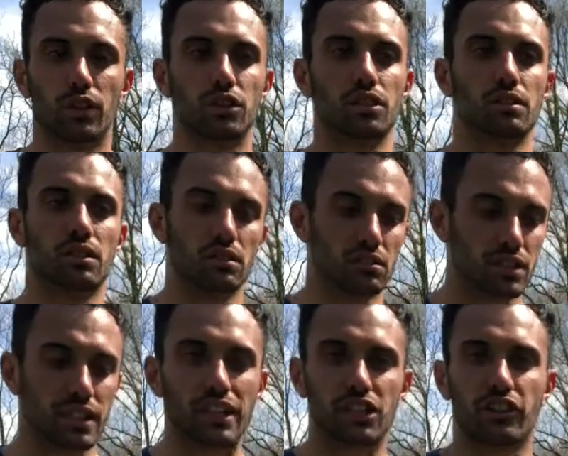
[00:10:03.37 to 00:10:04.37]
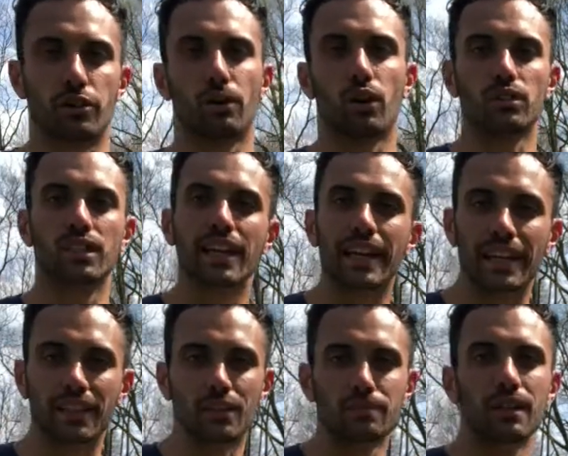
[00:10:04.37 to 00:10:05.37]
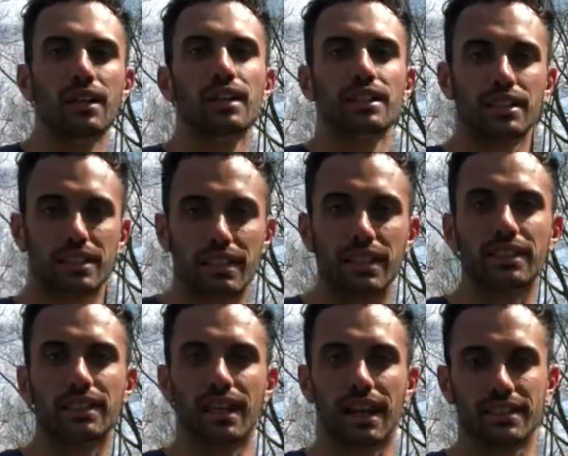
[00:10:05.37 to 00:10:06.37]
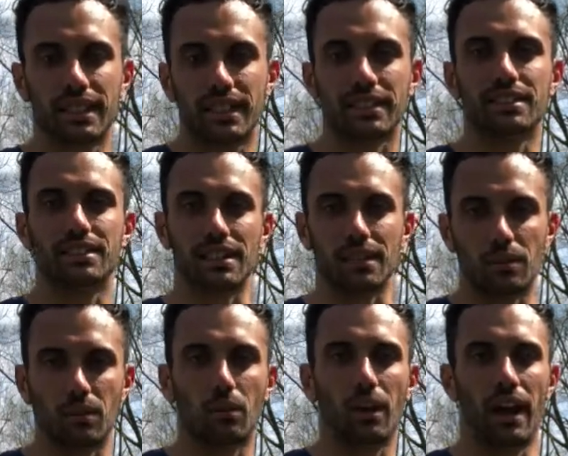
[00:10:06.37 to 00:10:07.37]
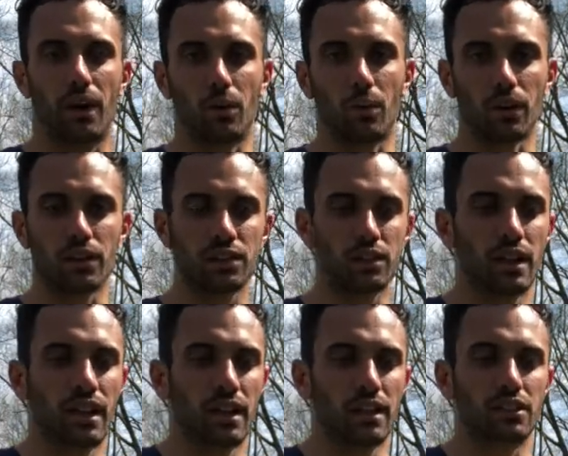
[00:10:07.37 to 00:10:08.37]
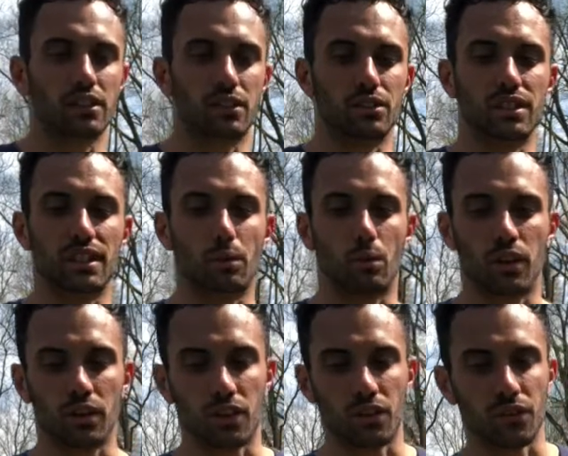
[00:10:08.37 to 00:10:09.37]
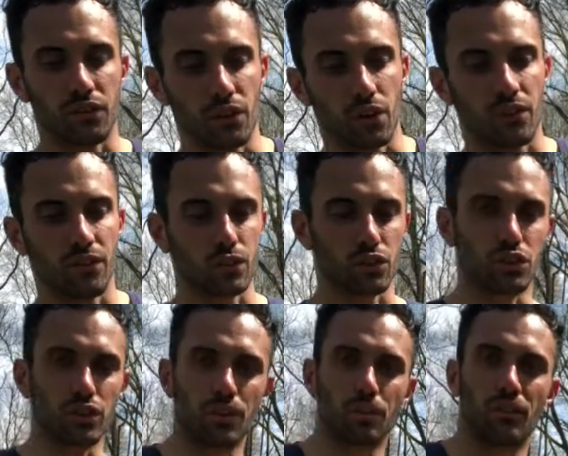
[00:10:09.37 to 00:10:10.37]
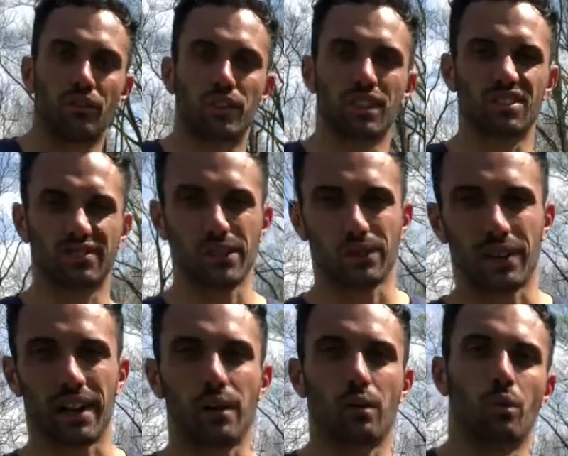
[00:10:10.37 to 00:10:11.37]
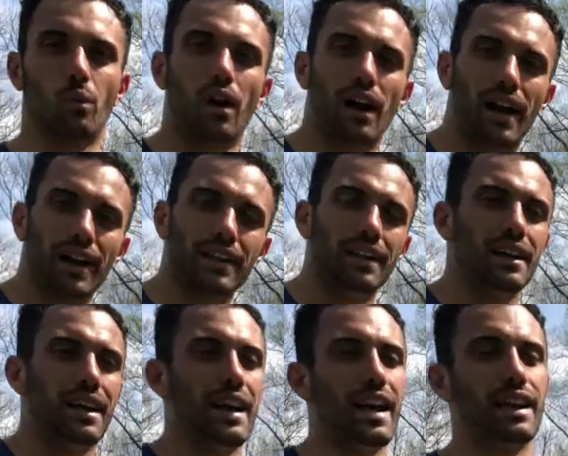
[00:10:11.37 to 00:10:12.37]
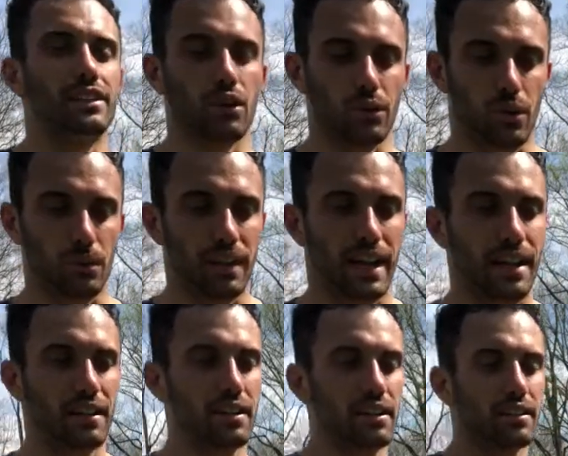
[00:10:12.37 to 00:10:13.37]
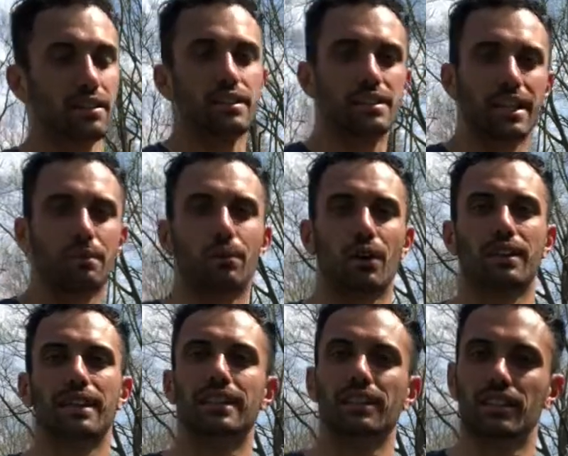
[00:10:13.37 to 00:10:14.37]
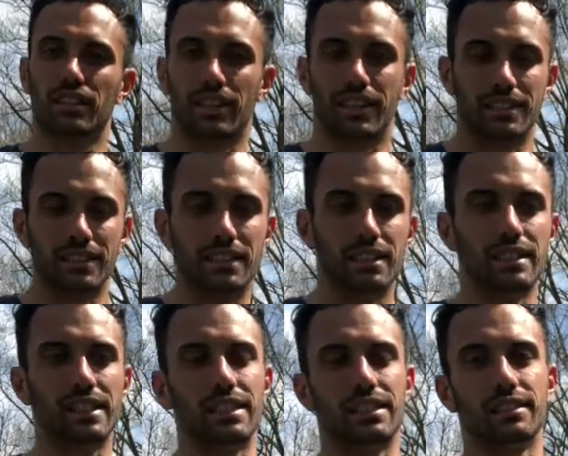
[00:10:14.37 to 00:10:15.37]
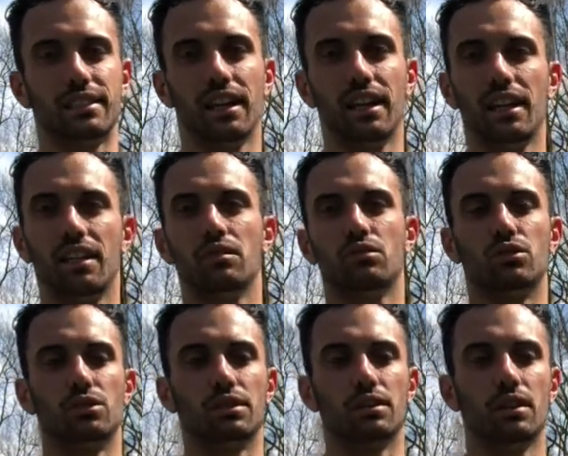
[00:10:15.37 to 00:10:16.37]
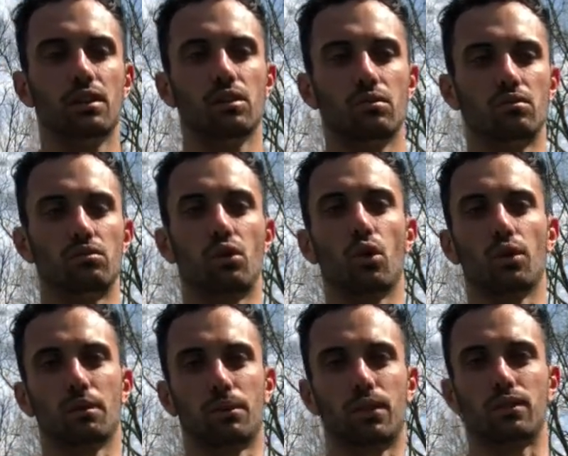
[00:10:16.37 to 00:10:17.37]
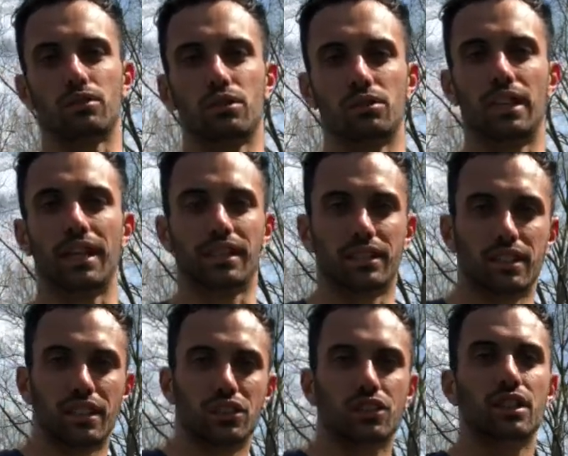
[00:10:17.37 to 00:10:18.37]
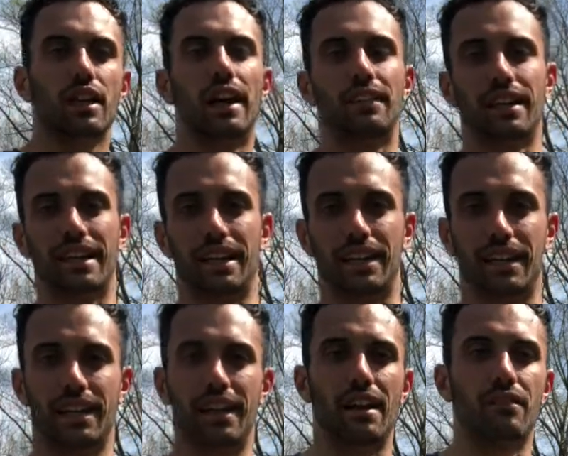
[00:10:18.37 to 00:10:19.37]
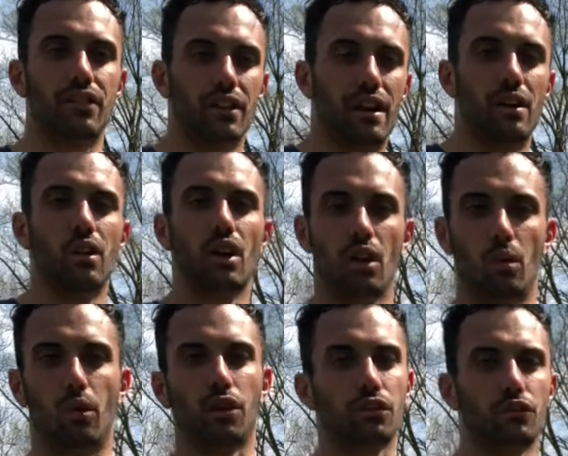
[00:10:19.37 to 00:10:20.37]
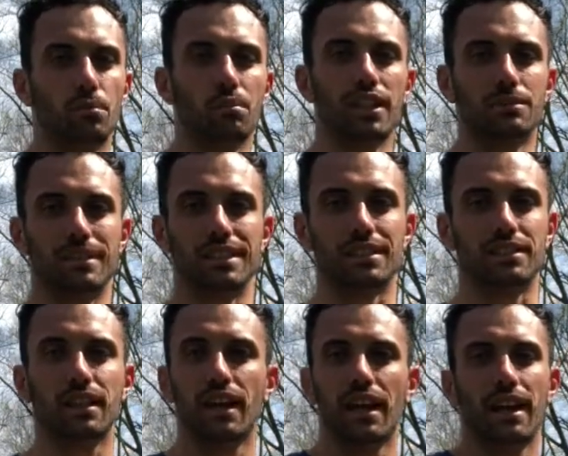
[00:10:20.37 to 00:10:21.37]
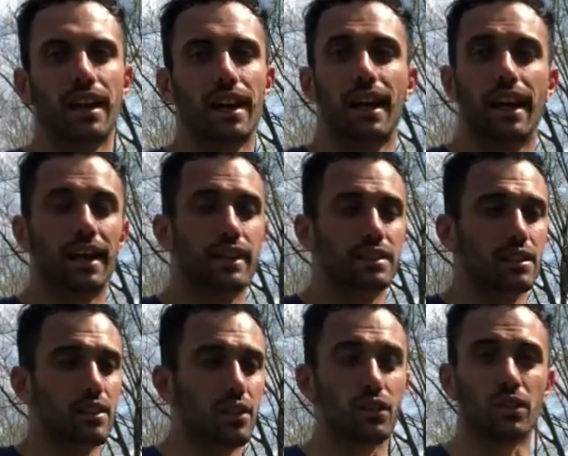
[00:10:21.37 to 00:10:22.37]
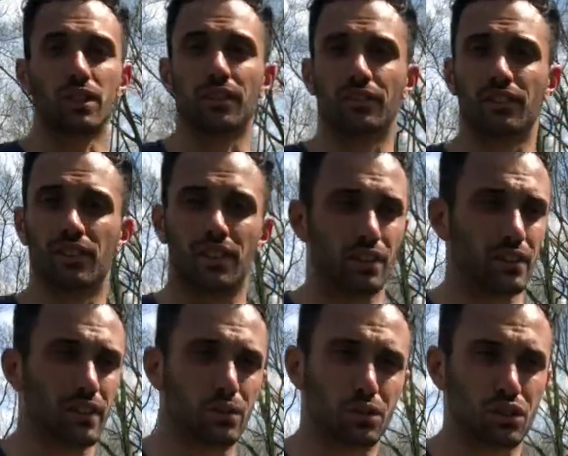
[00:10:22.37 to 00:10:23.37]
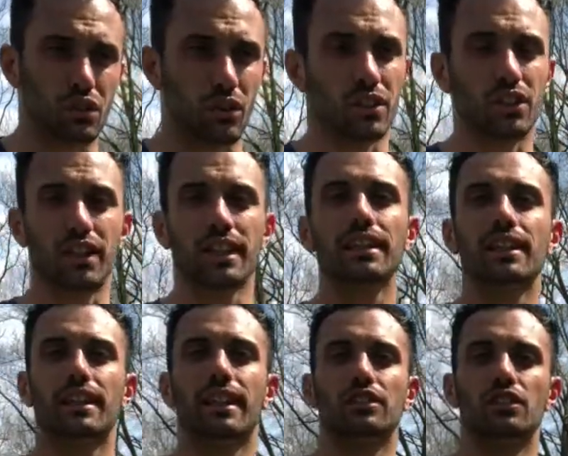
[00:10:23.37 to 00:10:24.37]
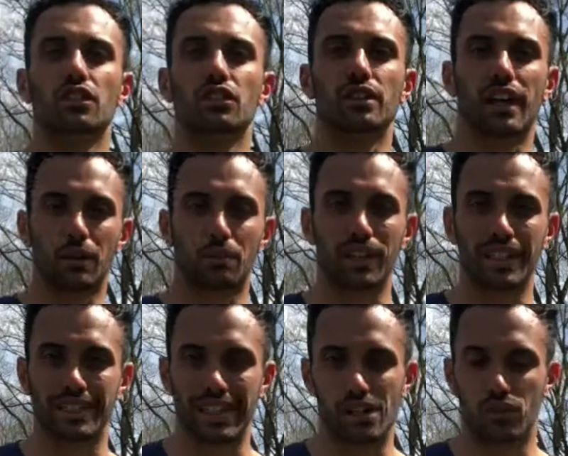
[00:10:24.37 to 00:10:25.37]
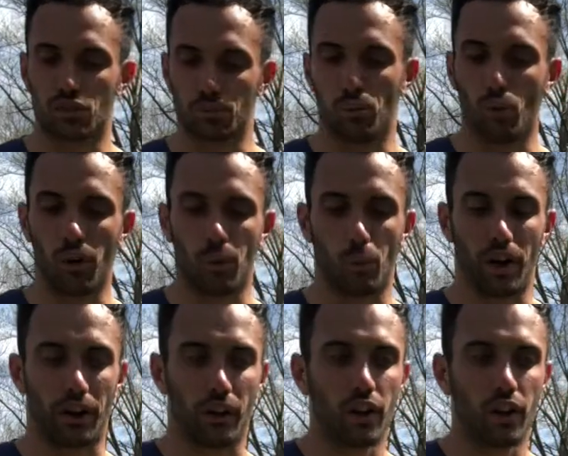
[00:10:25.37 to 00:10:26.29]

just stationary balls, hitting them, getting the contact and seeing how it works. So, you know, seeing what you feel feels good, what doesn't feel right, why, and going on with that. The second part then, like I did, is doing rolling balls. So taking a touch and then hitting it and figure out where your foot placement is. And third, if you know those just aren't clicking, then you got to break it down to the point where